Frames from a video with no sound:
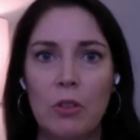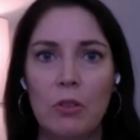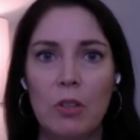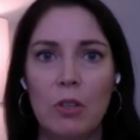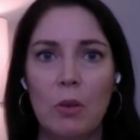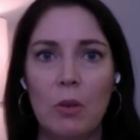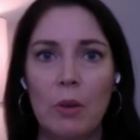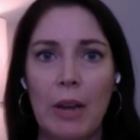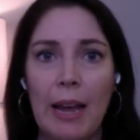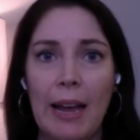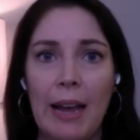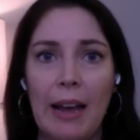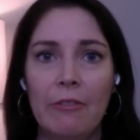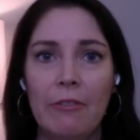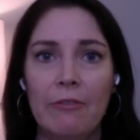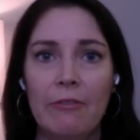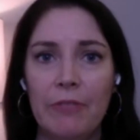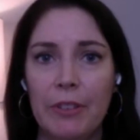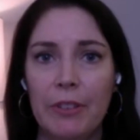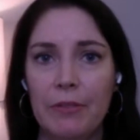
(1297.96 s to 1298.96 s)
don't
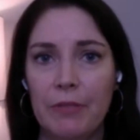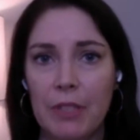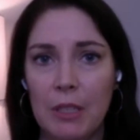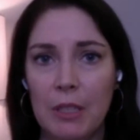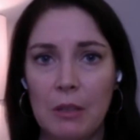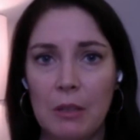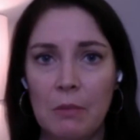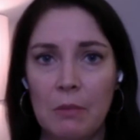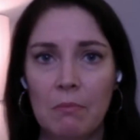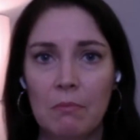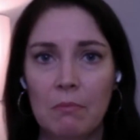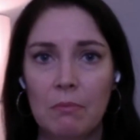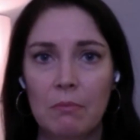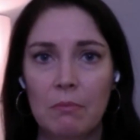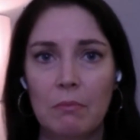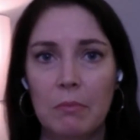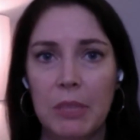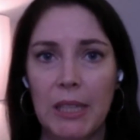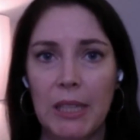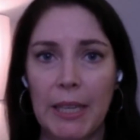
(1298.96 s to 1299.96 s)
have 50
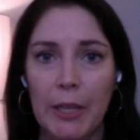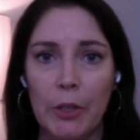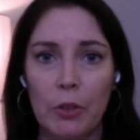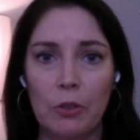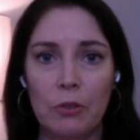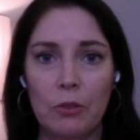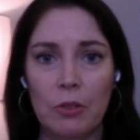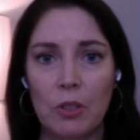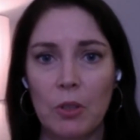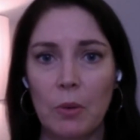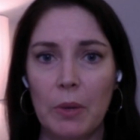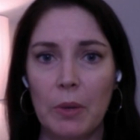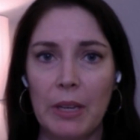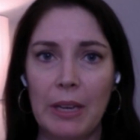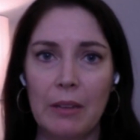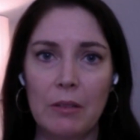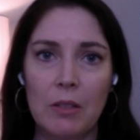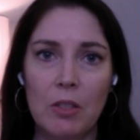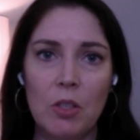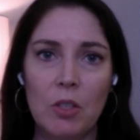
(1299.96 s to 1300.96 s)
planners going
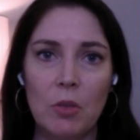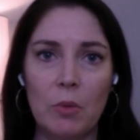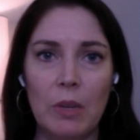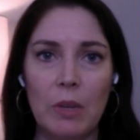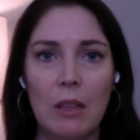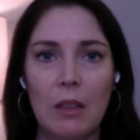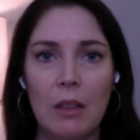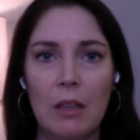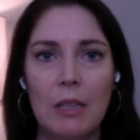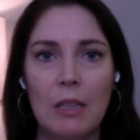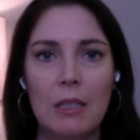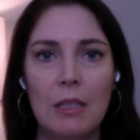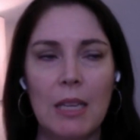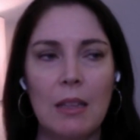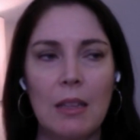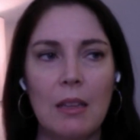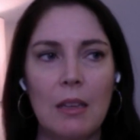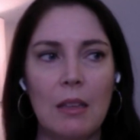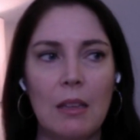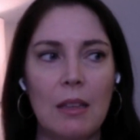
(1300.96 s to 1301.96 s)
out and doing things.
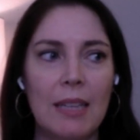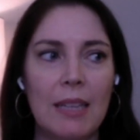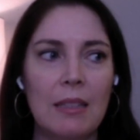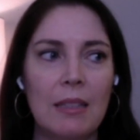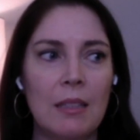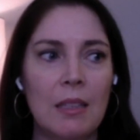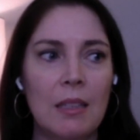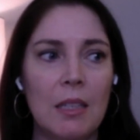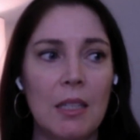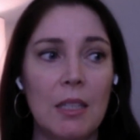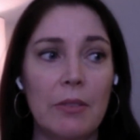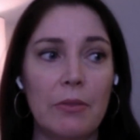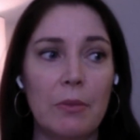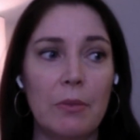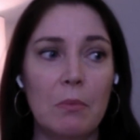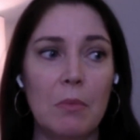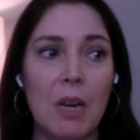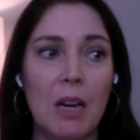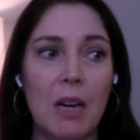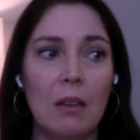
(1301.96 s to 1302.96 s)
I think that's a
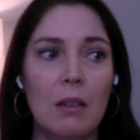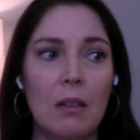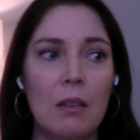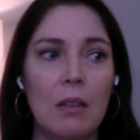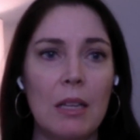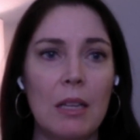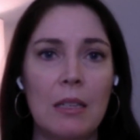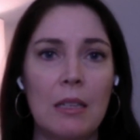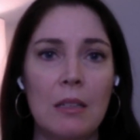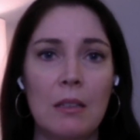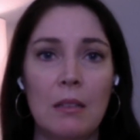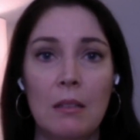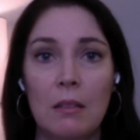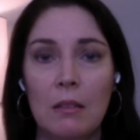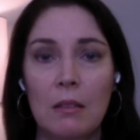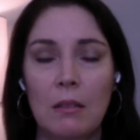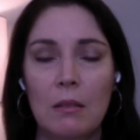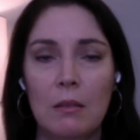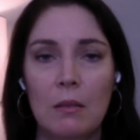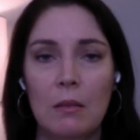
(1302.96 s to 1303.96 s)
different model and
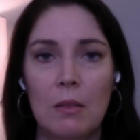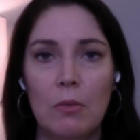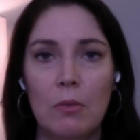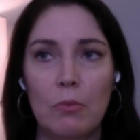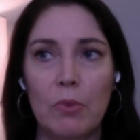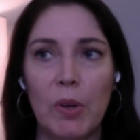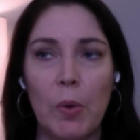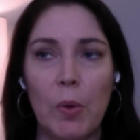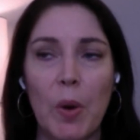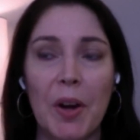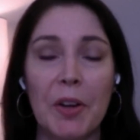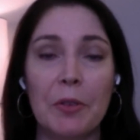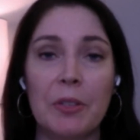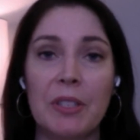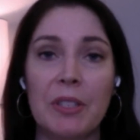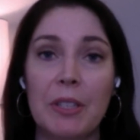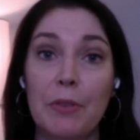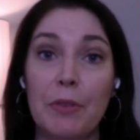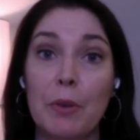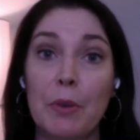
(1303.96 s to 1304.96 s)
requires
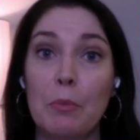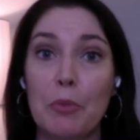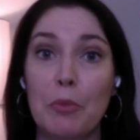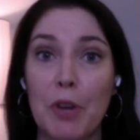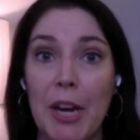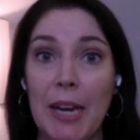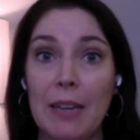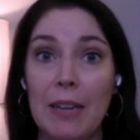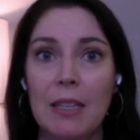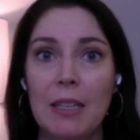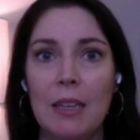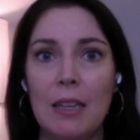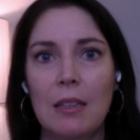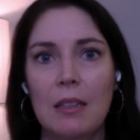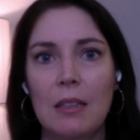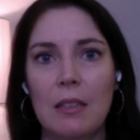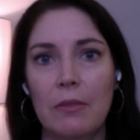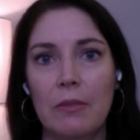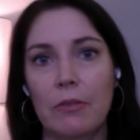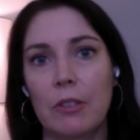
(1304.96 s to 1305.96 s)
different branding
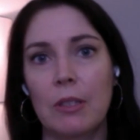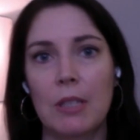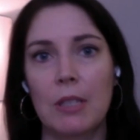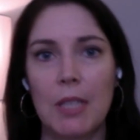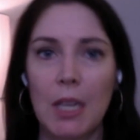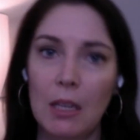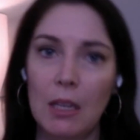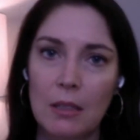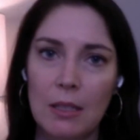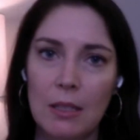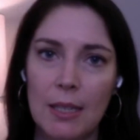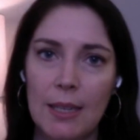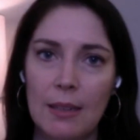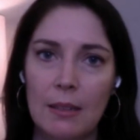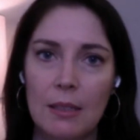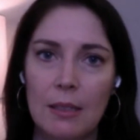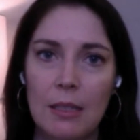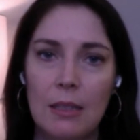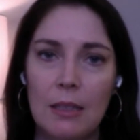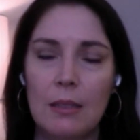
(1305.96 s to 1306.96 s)
and different sales
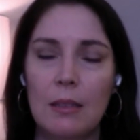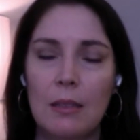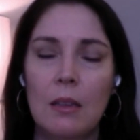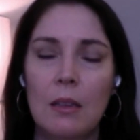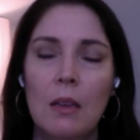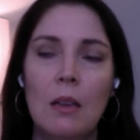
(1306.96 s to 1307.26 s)
tactics.